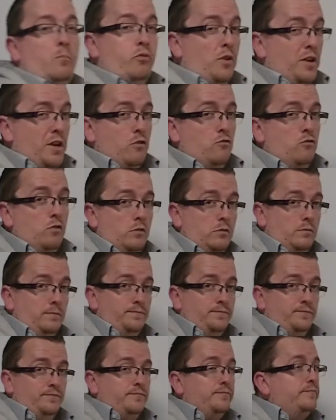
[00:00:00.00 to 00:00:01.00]
product rule.
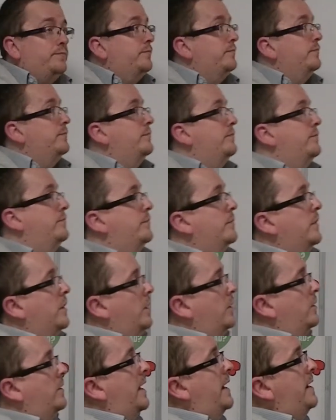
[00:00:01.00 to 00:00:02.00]

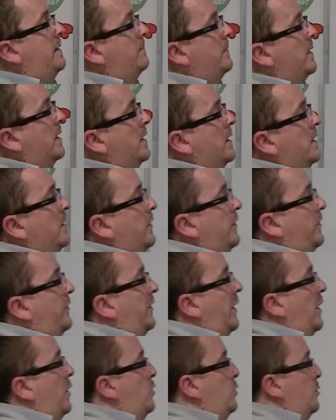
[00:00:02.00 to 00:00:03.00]
Okay,
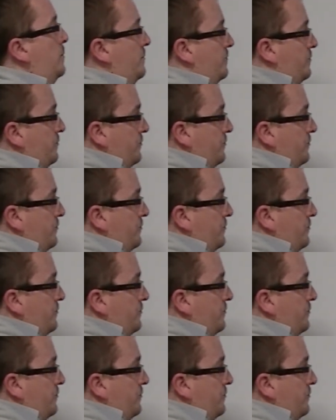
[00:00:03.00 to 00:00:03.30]
so